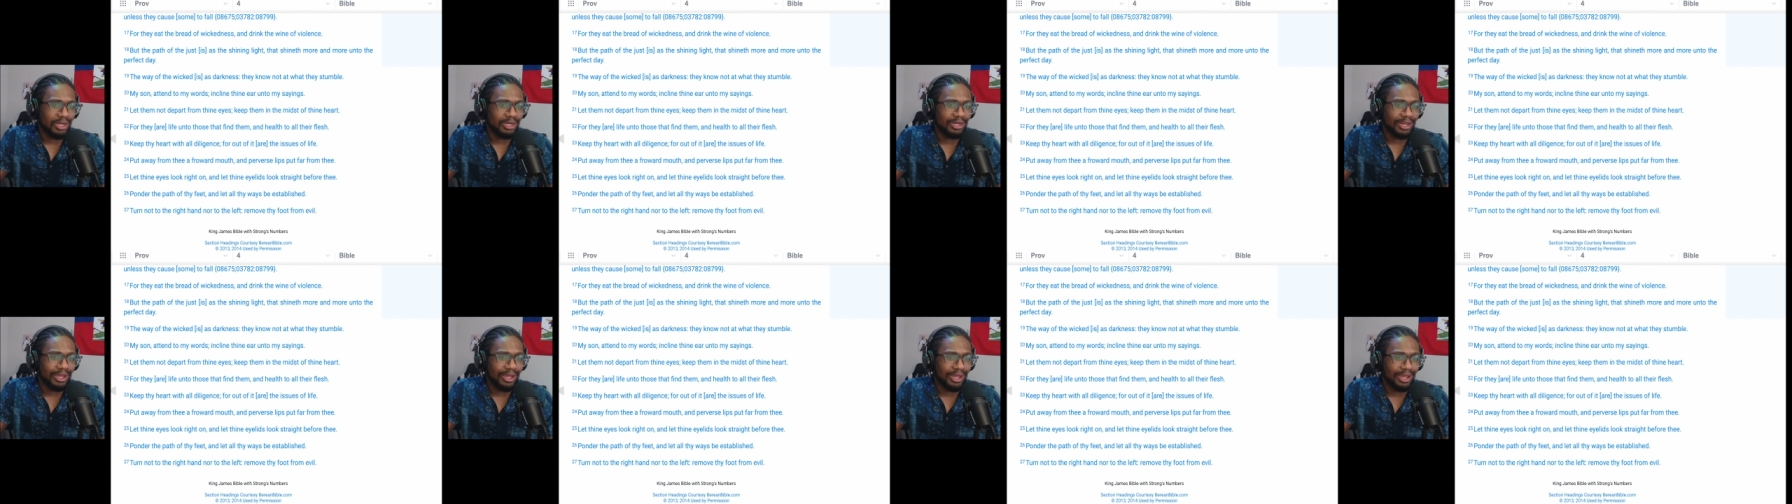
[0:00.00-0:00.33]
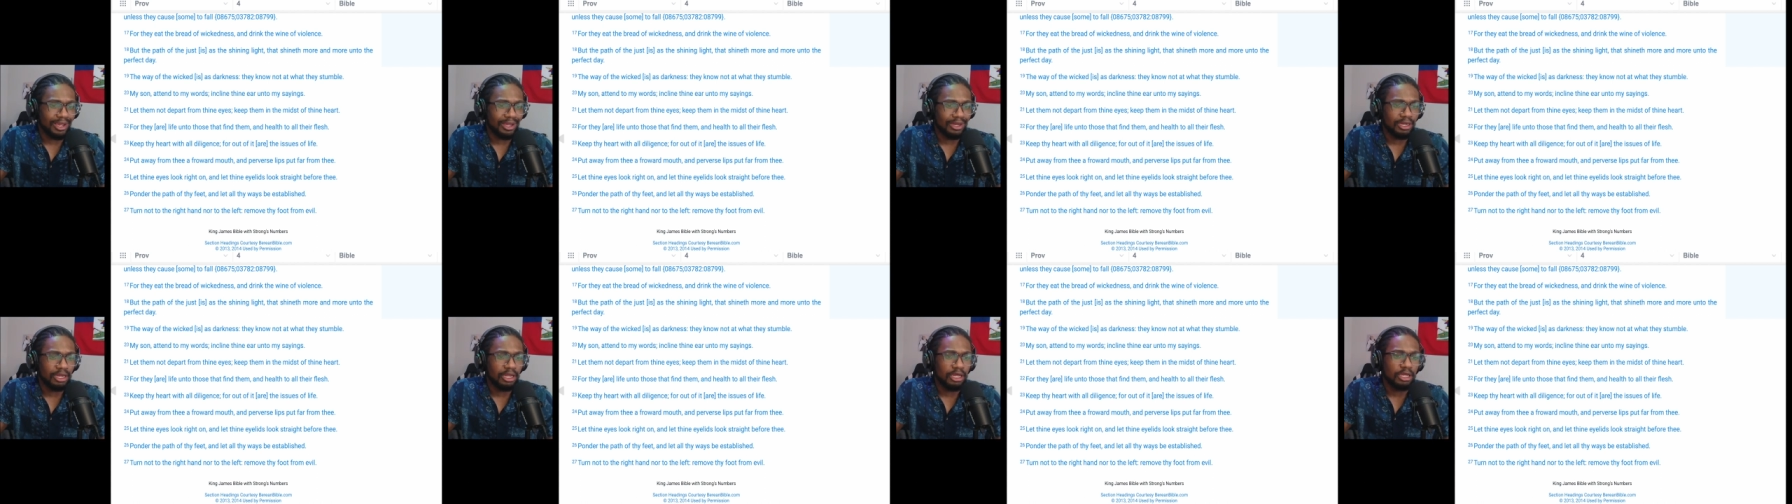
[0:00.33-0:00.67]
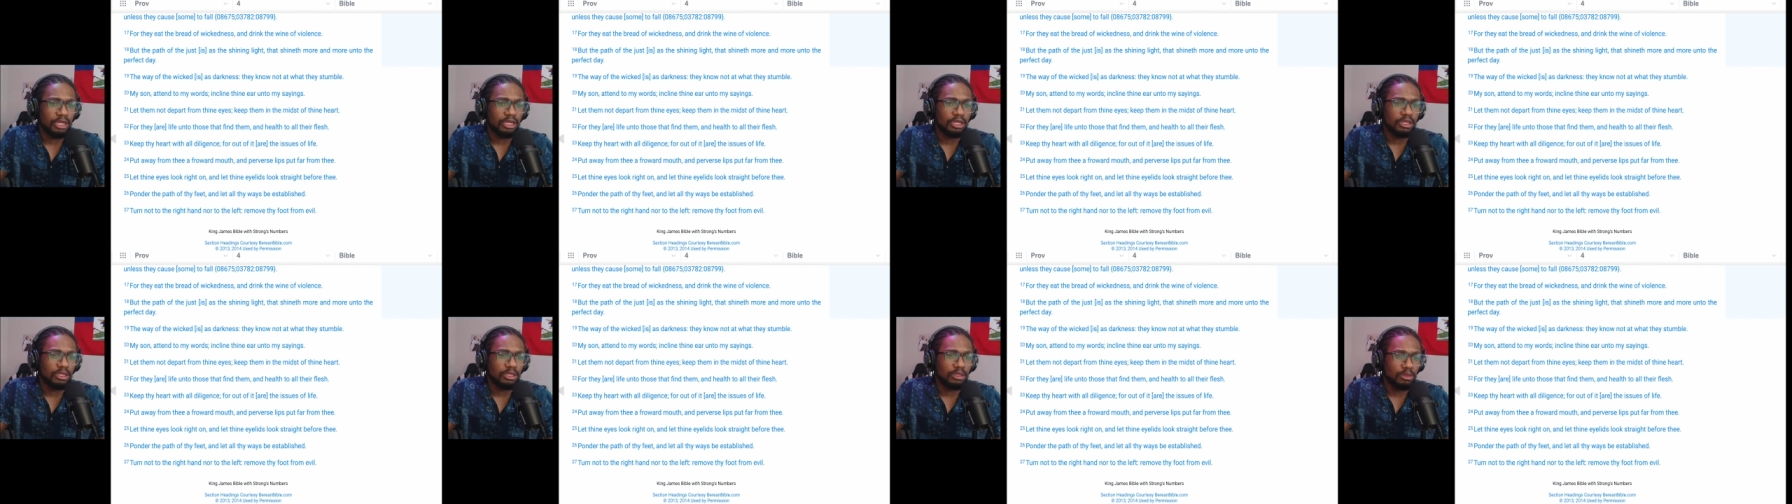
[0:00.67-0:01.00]
hand,
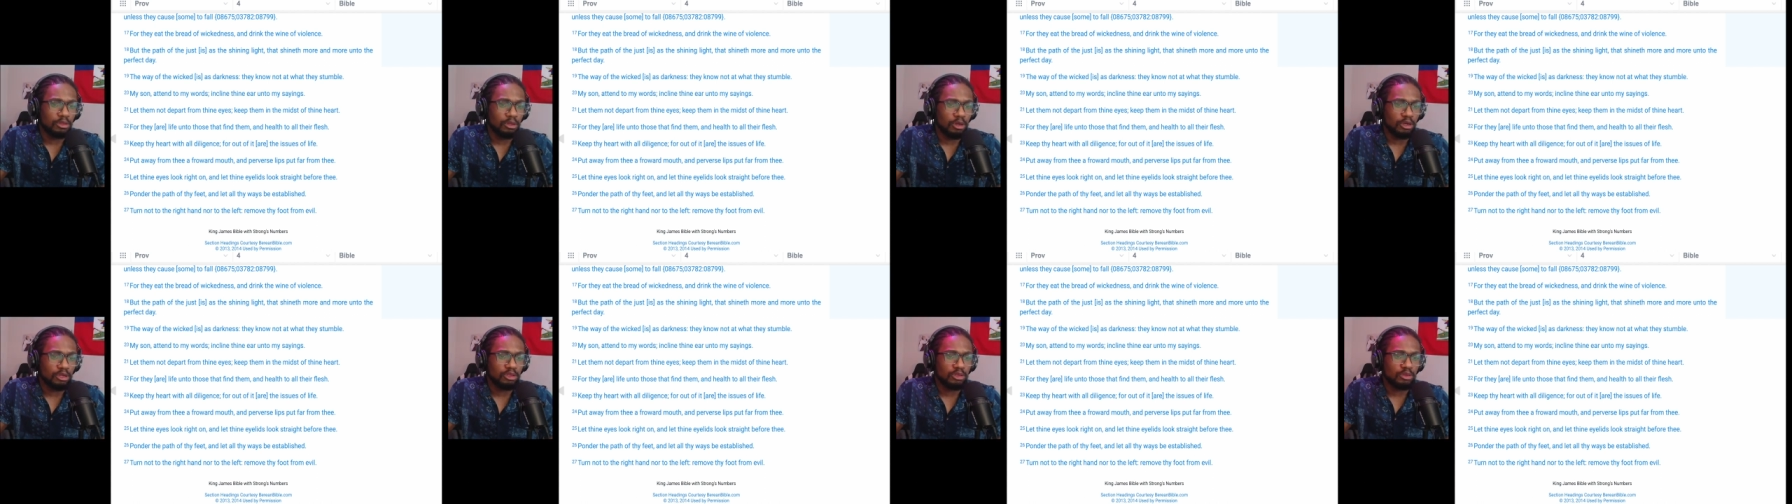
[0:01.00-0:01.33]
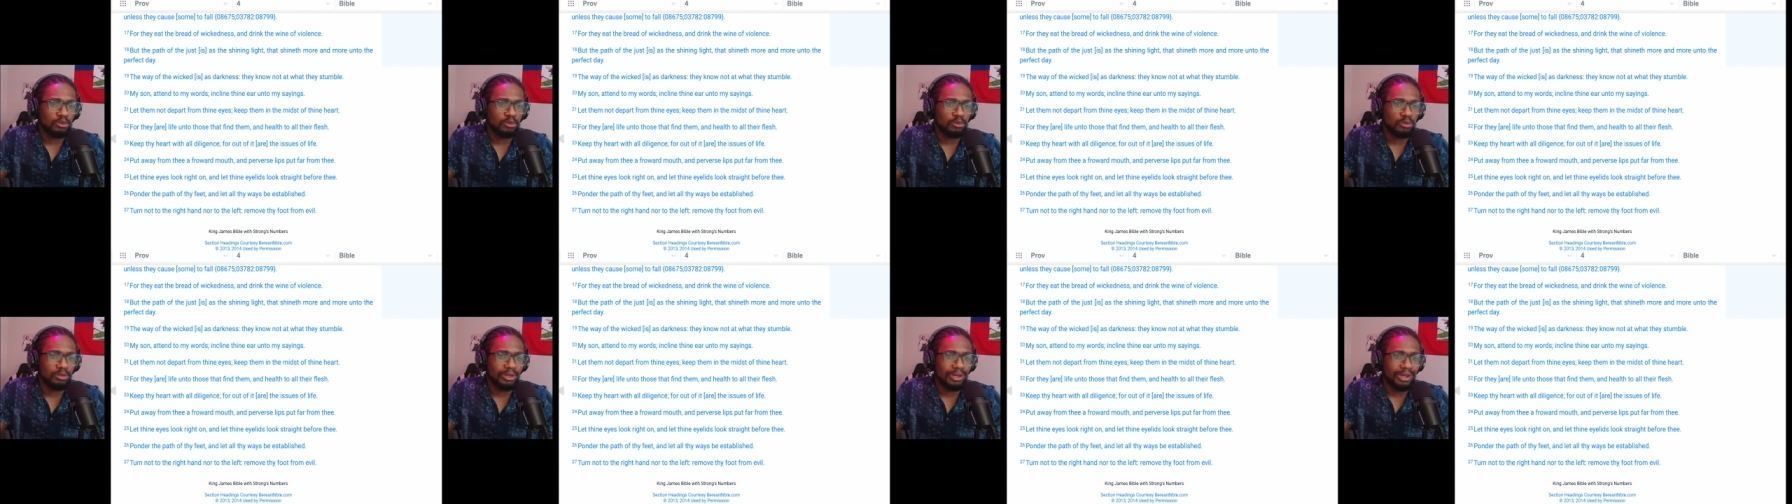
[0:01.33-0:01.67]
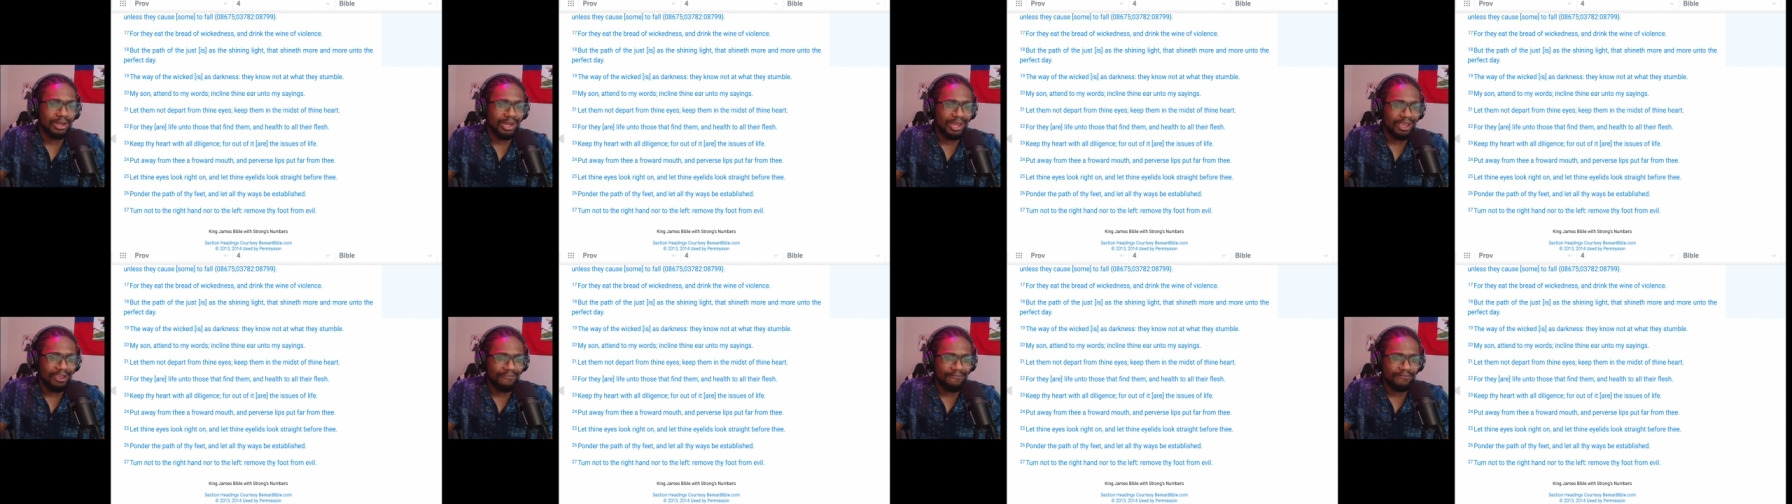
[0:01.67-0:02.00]
nor to the
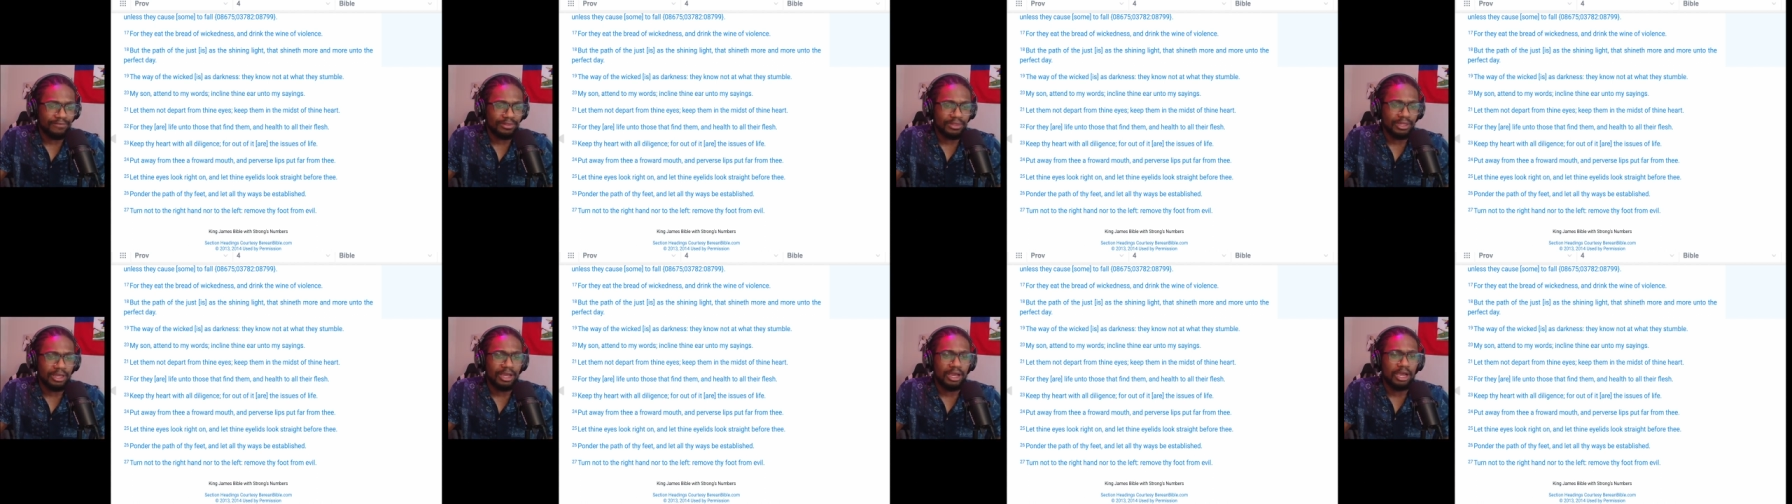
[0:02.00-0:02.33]
left.